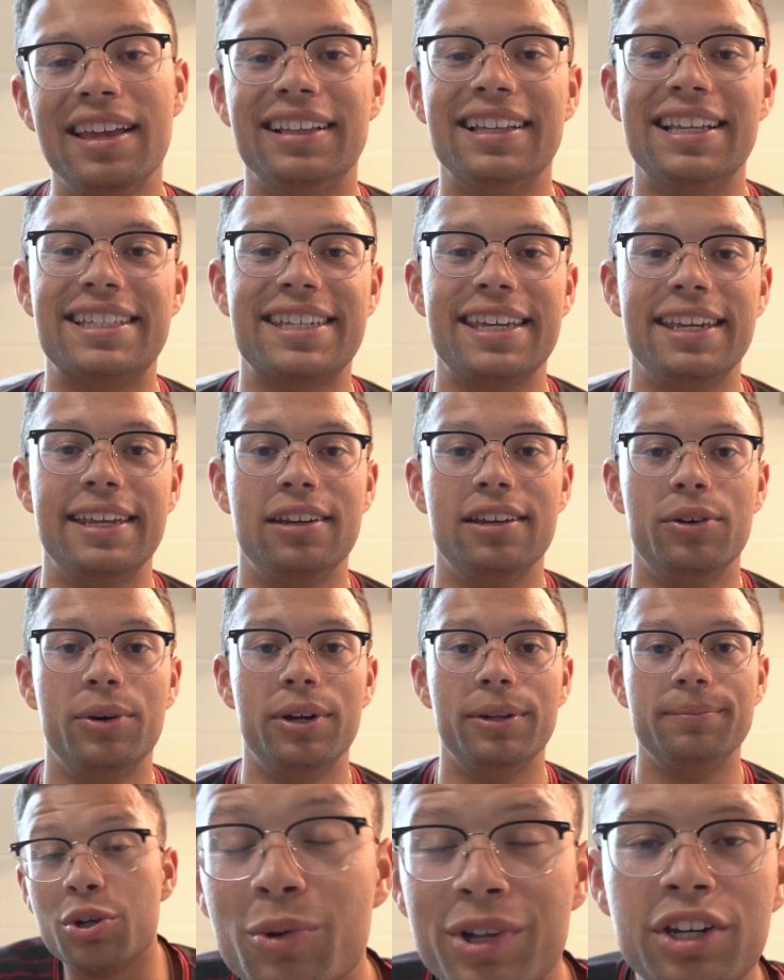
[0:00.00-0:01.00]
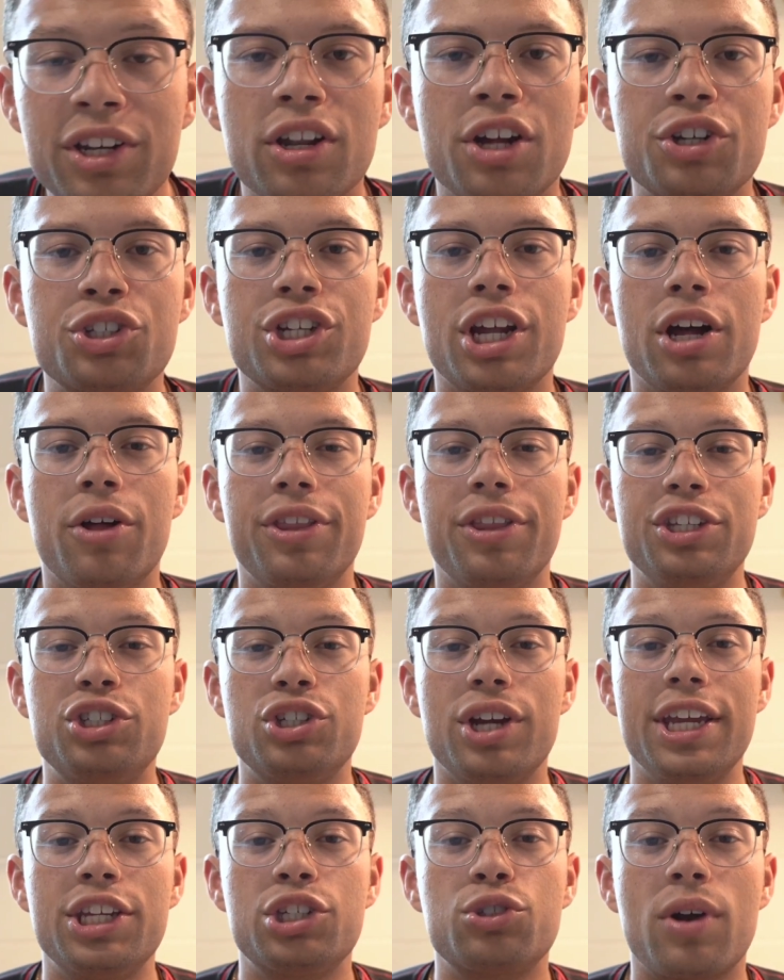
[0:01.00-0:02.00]
Let's get into it. So in a nutshell, the
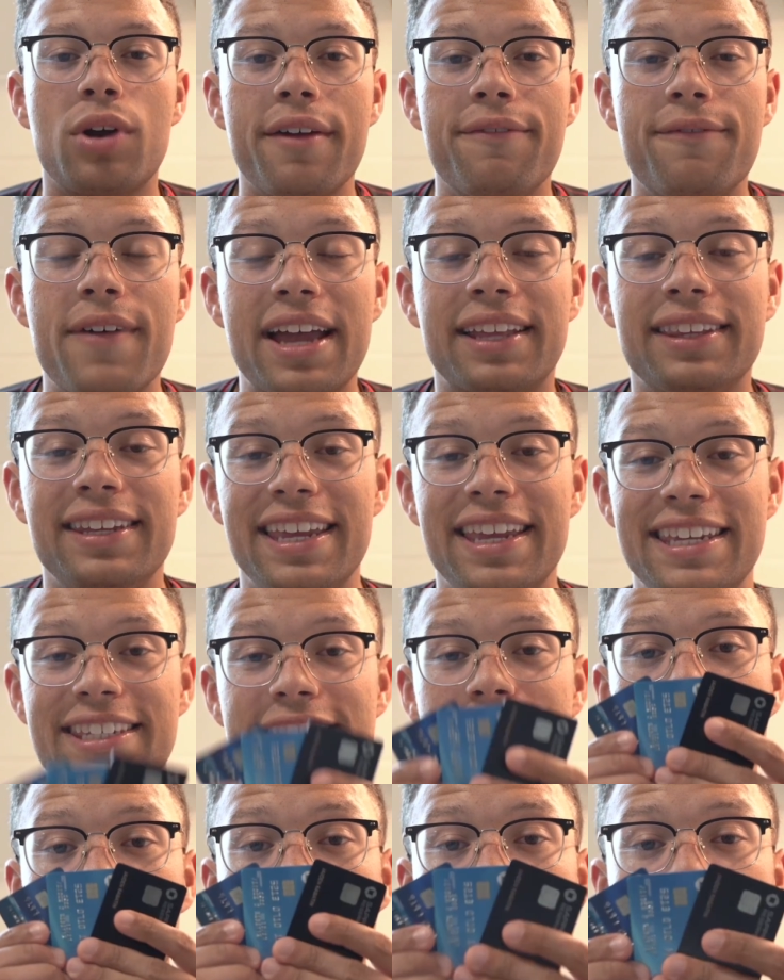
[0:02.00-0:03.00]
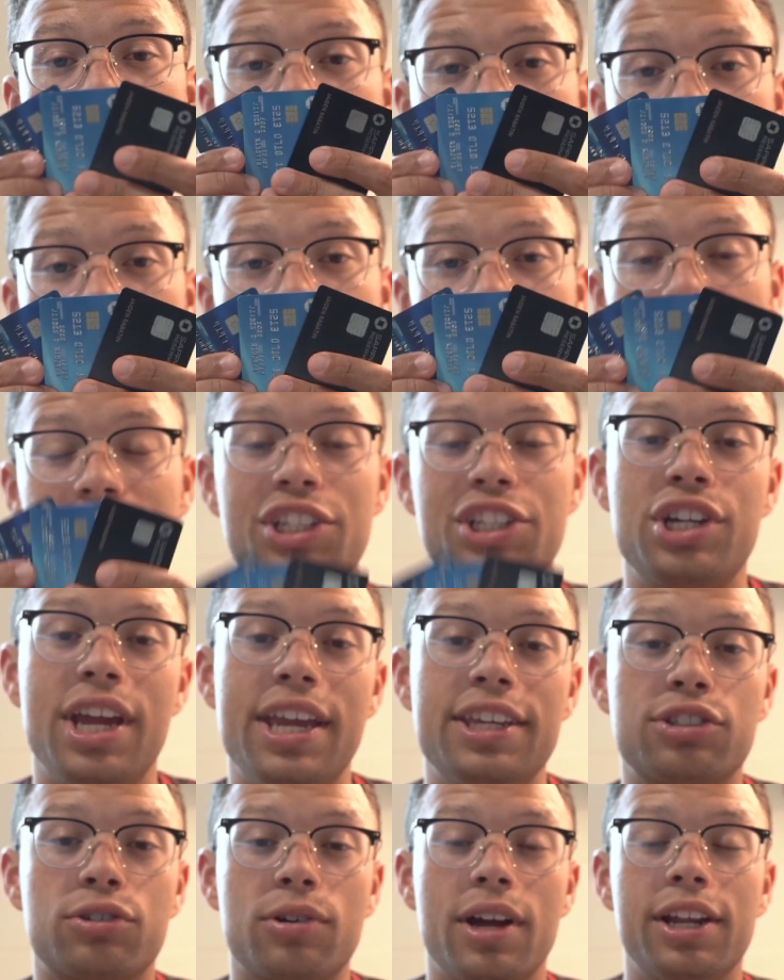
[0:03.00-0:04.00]
Chase Trifecta is the use of 3
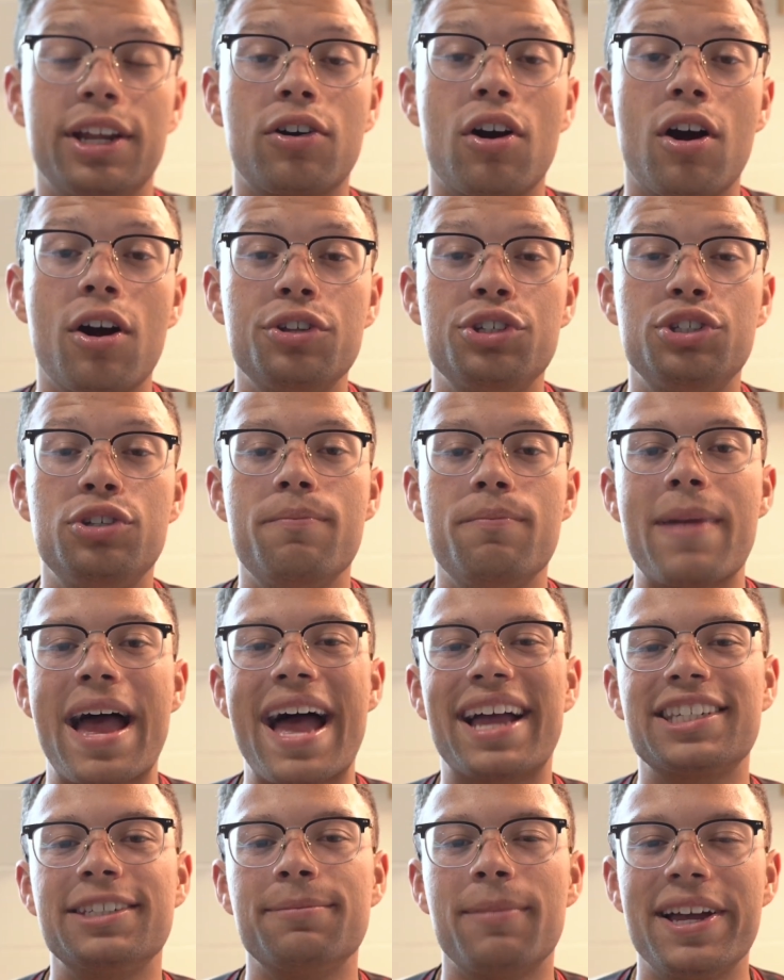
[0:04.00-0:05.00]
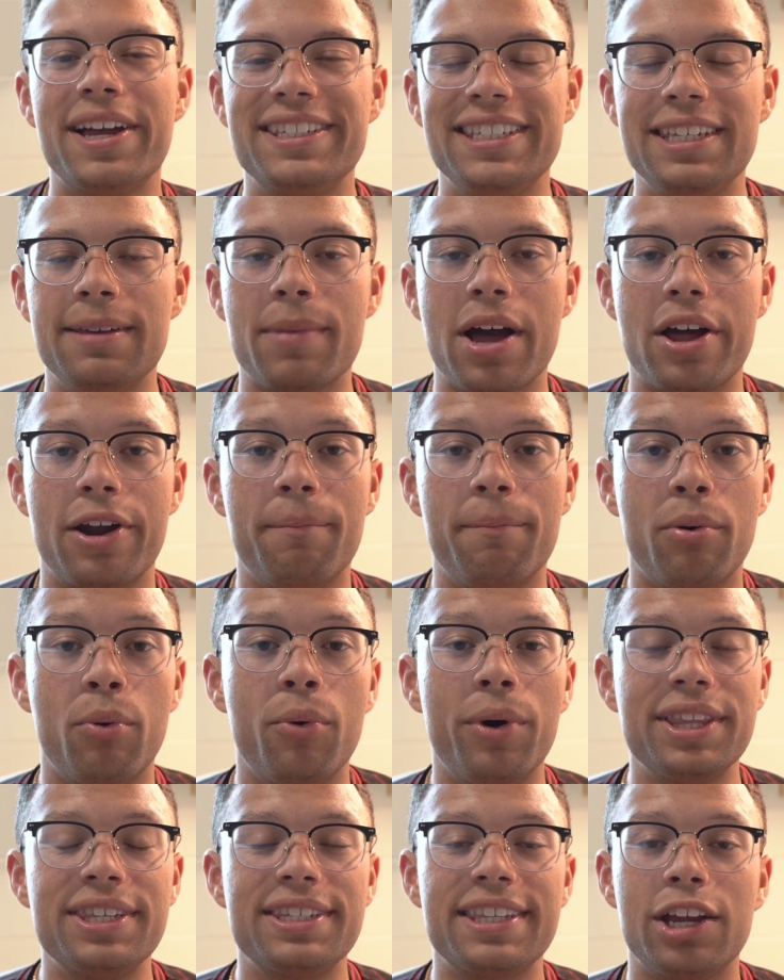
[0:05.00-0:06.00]
Chase credit cards to maximize the amount of
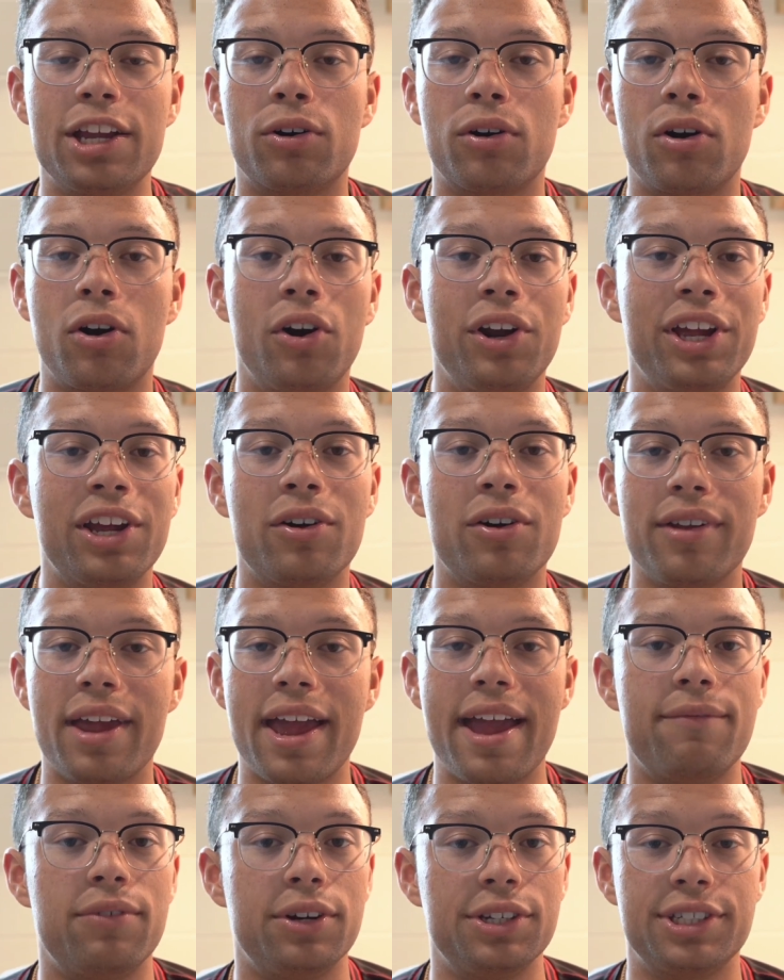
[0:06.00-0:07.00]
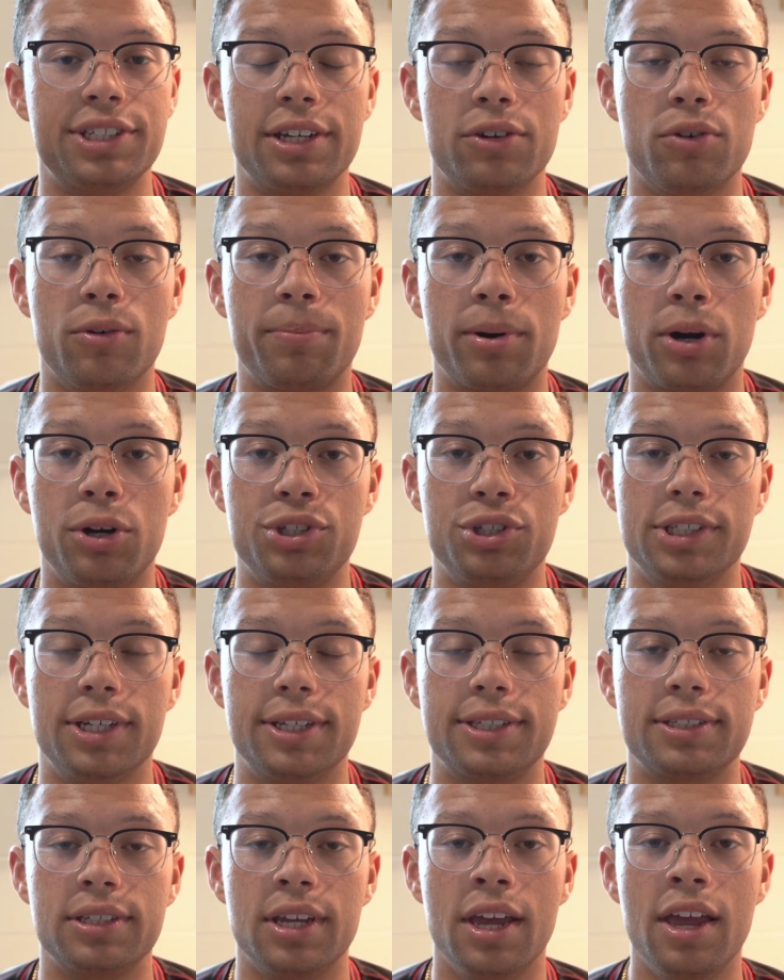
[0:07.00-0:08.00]
points that you're earning on every single
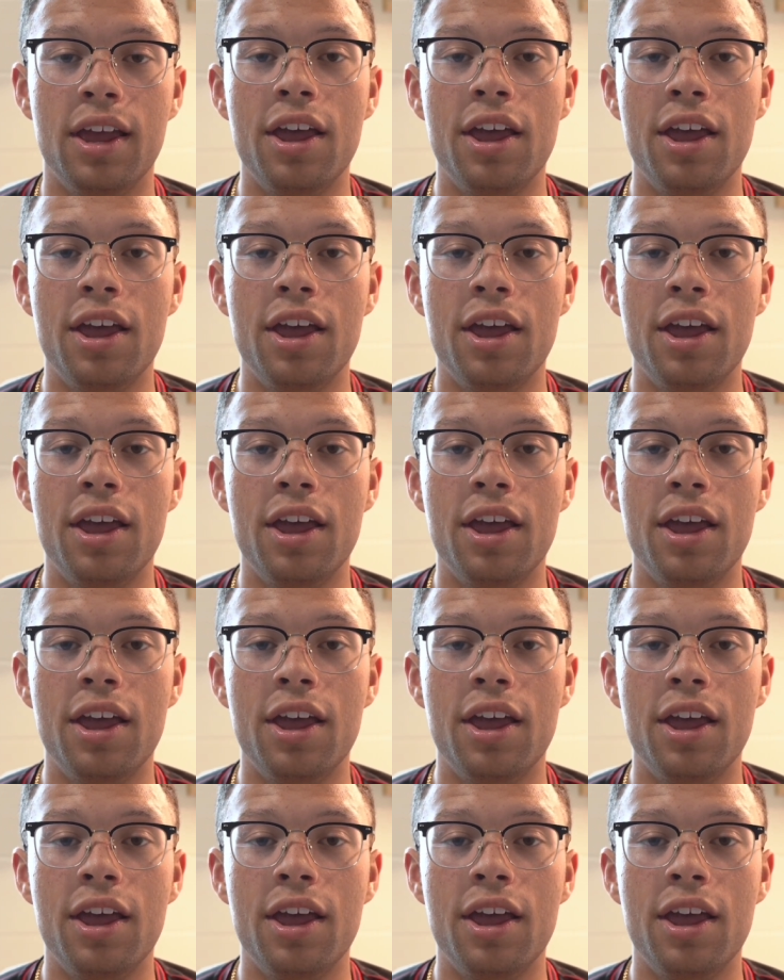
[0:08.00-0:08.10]
purchase.